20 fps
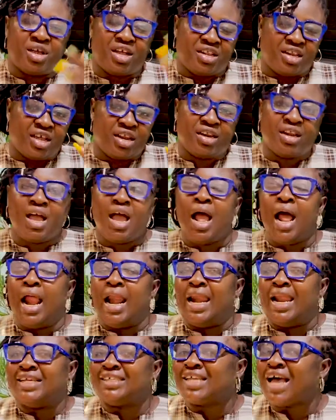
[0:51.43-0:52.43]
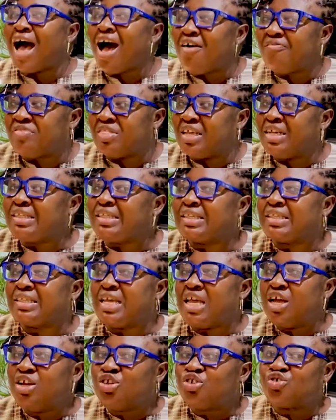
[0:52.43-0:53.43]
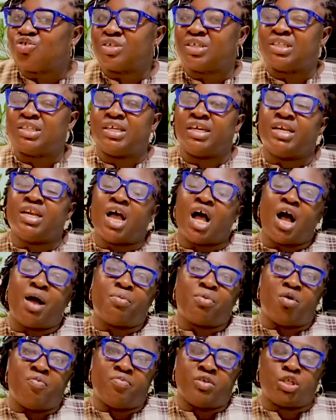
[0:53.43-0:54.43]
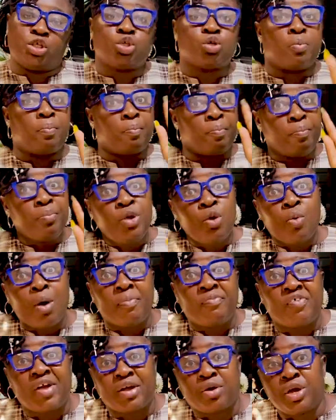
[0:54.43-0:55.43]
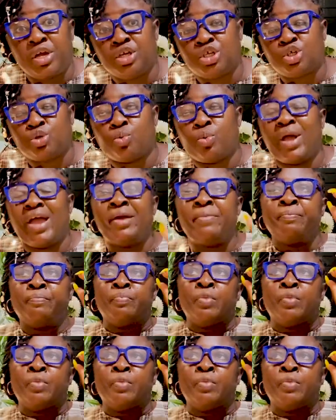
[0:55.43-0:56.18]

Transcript: And then let's have this interesting conversation. Meanwhile, before I go into it,